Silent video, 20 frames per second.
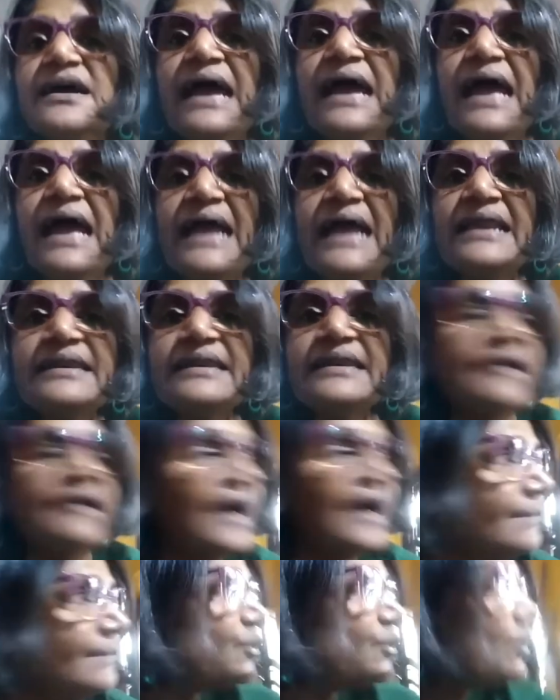And
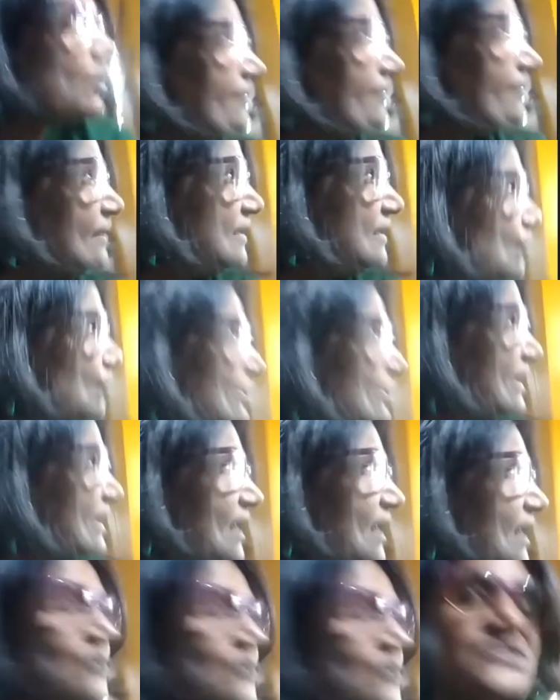I'm probably the only
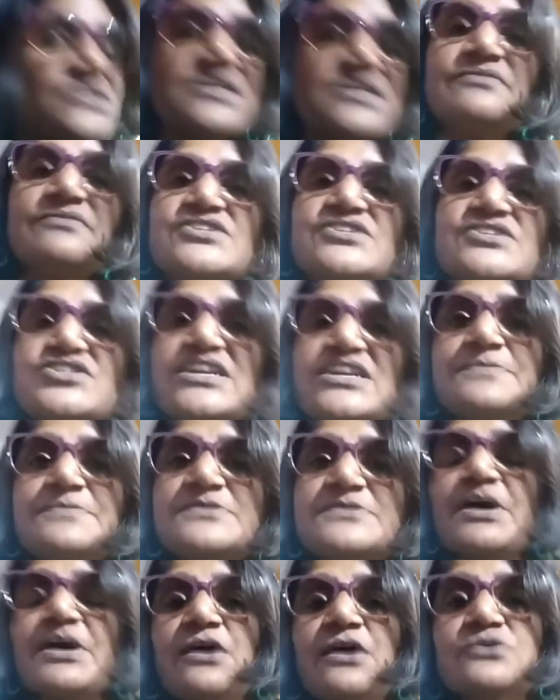house here which keeps
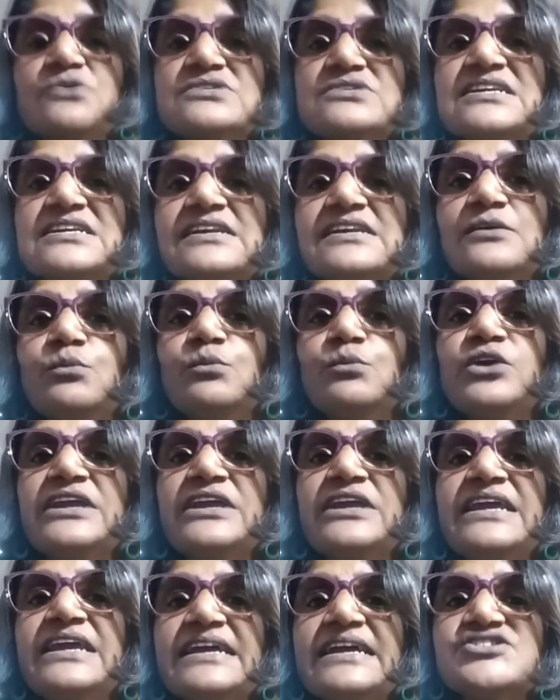my house a little
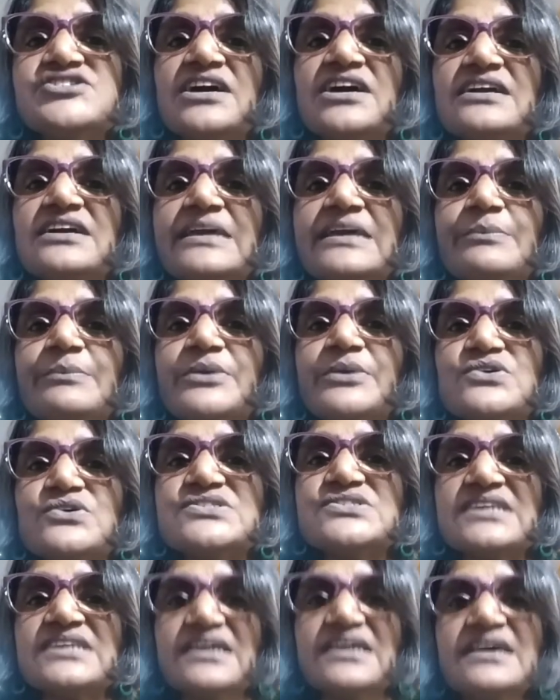woody and jungly
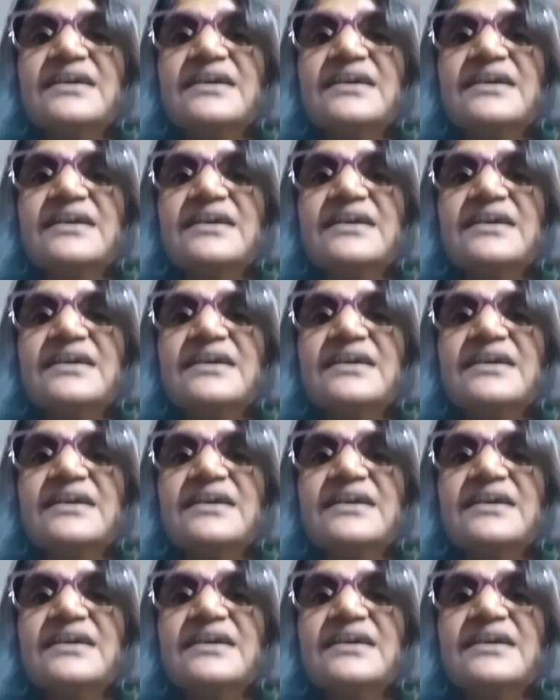because